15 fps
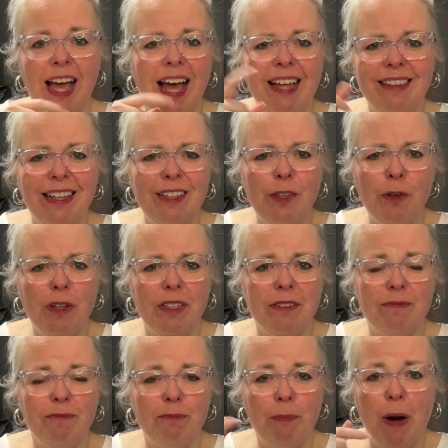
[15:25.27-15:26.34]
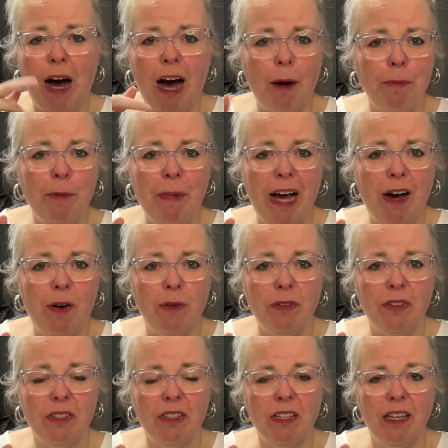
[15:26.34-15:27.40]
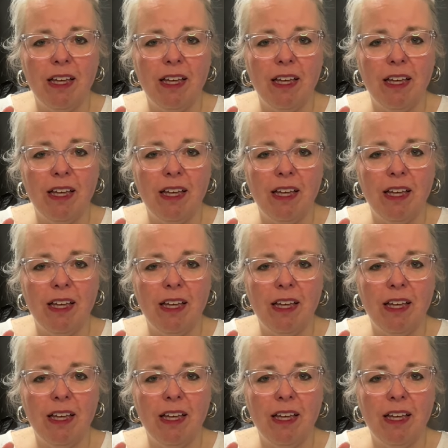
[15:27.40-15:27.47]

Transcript: and then you could pop them out